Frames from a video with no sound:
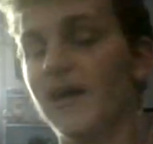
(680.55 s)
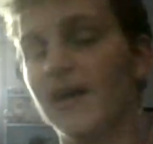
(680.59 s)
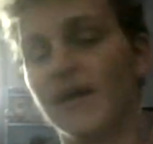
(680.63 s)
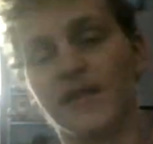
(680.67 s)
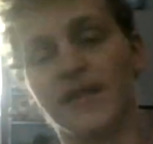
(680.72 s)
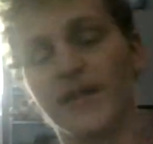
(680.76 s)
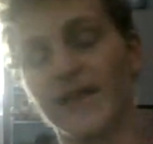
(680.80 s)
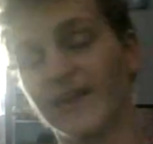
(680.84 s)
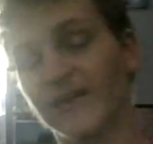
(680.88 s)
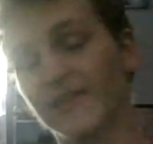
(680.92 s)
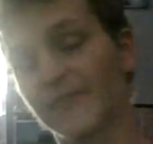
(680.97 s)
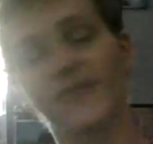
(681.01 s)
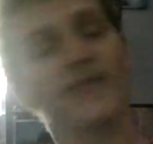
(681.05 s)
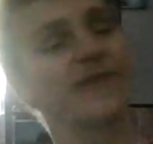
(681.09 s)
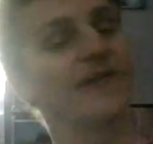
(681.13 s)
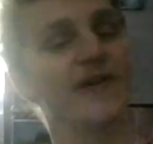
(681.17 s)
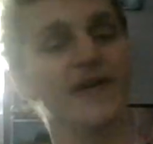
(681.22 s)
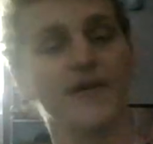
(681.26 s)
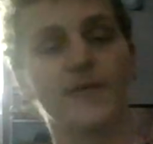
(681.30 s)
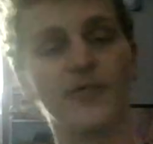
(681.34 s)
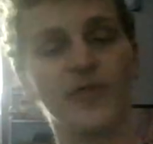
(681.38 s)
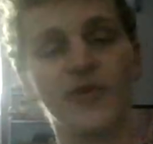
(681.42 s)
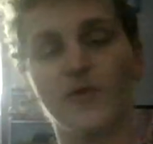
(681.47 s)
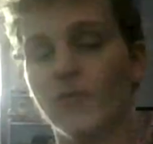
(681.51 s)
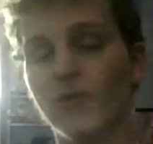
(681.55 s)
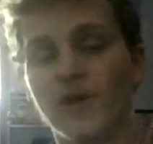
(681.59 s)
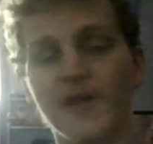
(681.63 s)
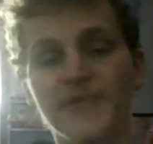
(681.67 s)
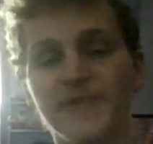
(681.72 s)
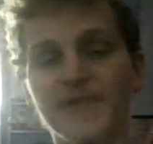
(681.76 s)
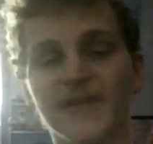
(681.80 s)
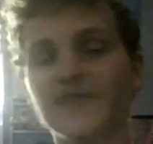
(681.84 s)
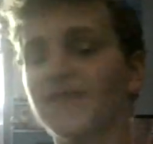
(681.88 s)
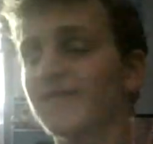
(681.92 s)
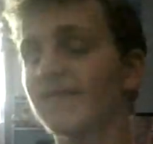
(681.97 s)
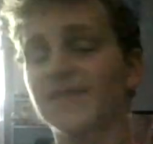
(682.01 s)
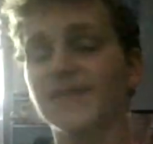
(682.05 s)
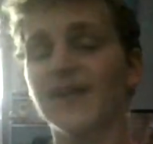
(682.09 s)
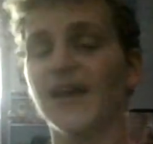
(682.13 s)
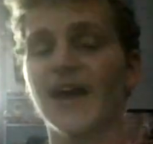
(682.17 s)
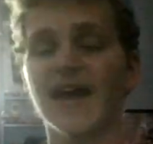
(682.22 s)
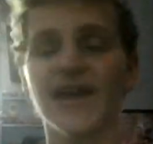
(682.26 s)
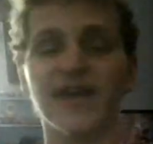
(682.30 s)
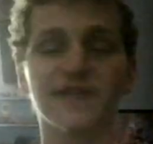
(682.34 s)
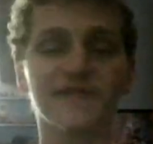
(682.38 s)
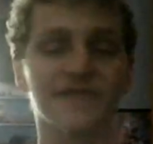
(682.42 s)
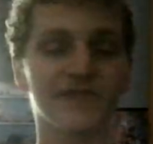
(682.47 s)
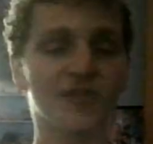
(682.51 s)
the one that's
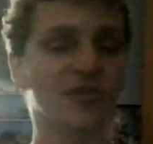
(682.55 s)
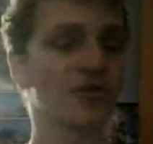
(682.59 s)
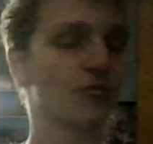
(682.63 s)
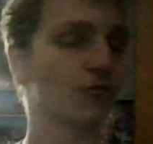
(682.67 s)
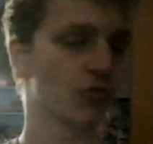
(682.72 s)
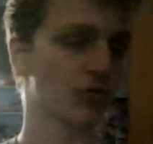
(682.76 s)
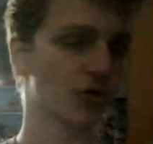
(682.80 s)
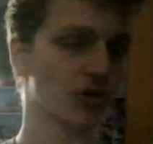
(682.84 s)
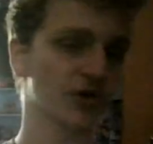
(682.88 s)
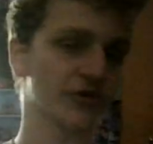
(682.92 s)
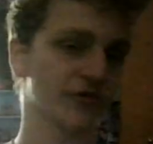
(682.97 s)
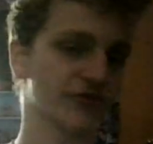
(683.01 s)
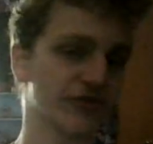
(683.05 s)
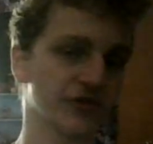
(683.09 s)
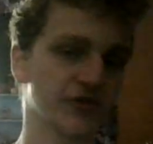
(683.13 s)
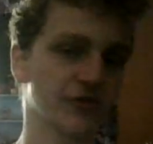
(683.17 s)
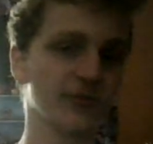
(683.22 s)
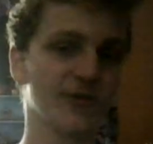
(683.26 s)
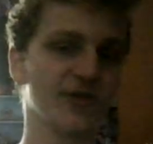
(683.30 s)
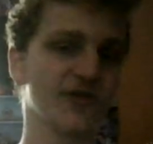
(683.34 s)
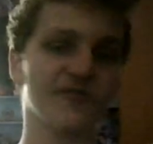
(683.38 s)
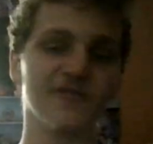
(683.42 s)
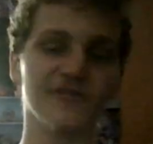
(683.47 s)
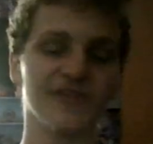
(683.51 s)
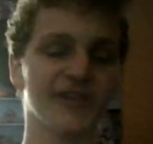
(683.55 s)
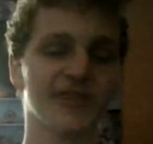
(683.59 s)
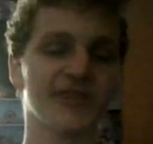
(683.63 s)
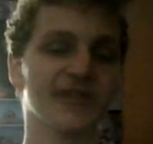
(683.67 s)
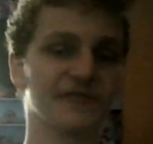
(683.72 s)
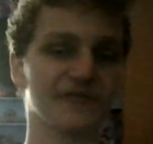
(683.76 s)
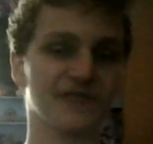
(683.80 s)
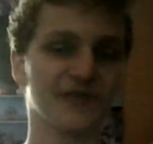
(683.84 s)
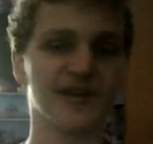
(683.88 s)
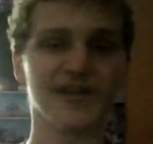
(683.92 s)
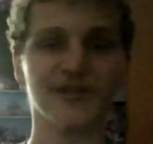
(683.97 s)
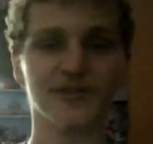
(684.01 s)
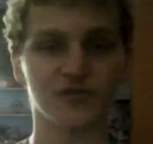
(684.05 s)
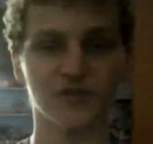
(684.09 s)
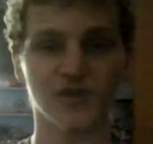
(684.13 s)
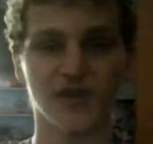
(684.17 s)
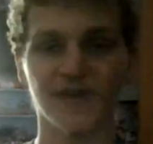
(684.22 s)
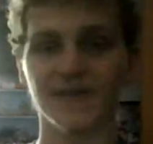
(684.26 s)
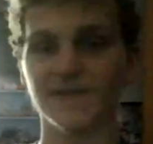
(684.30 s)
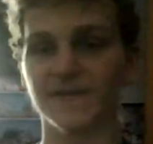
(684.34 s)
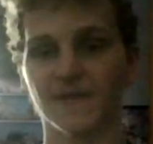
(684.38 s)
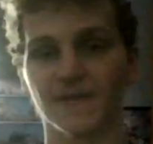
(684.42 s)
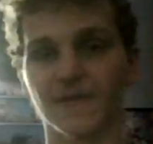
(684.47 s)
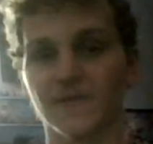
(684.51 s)
tied for the worst movie in the
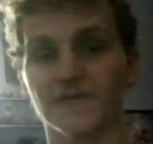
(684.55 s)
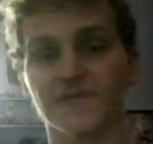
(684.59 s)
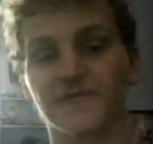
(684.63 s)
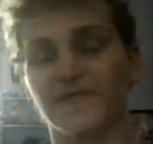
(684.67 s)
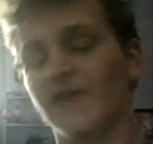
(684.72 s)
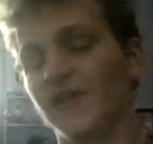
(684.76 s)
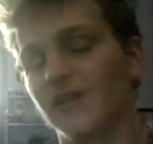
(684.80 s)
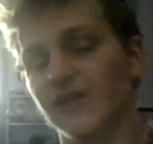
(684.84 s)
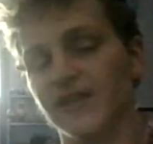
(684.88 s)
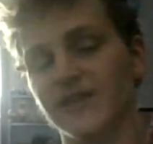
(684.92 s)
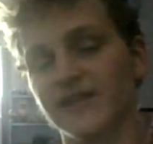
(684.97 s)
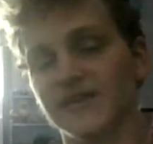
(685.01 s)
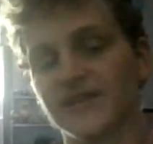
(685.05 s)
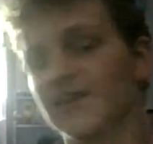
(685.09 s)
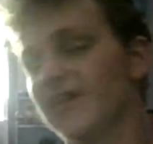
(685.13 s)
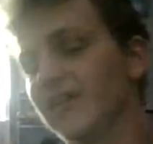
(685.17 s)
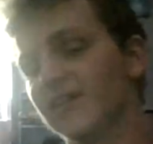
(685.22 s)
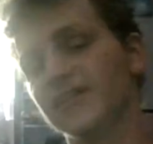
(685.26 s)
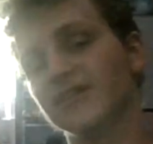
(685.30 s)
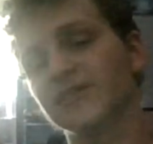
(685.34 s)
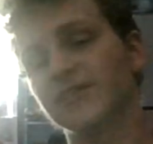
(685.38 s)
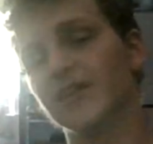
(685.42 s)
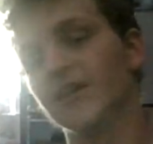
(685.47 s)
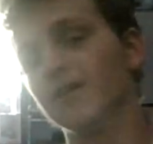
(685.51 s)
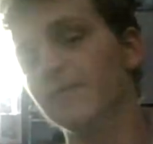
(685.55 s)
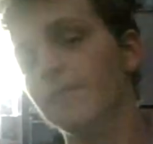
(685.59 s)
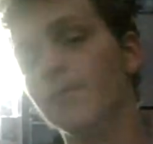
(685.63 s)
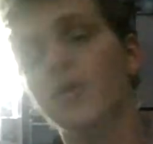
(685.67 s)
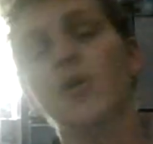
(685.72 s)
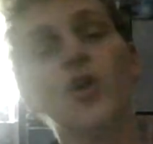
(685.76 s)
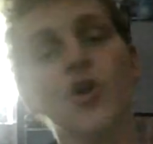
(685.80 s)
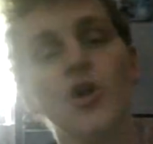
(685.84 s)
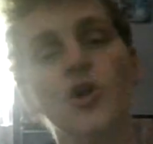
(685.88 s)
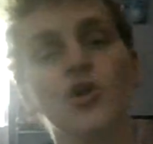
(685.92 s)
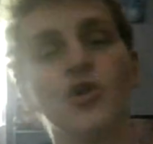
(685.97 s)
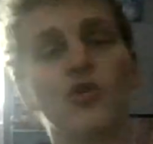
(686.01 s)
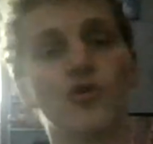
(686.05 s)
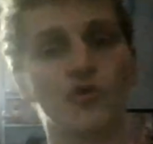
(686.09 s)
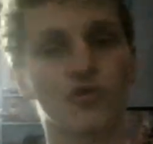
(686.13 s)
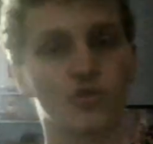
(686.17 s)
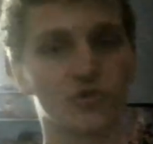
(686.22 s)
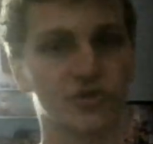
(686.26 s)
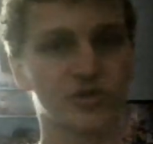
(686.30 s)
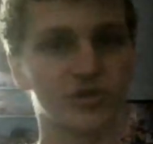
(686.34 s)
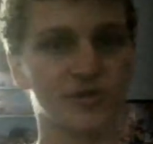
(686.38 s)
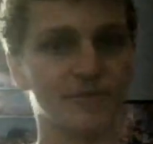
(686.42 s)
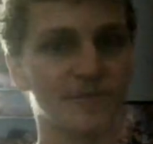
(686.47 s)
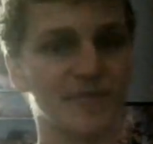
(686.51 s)
franchise is Fallen Kingdom
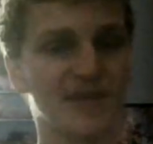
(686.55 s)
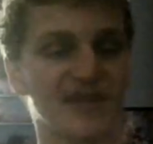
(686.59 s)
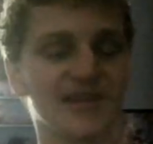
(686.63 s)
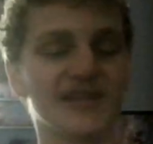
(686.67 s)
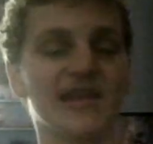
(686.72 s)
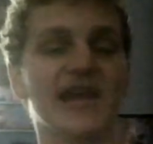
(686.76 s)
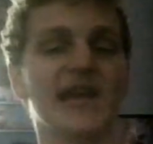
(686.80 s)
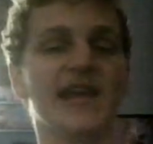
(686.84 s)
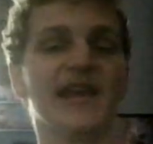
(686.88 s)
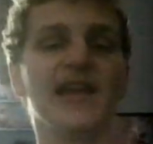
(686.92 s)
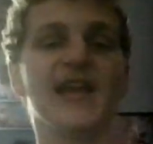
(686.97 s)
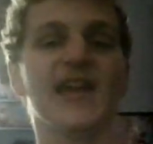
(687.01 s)
or Dominion.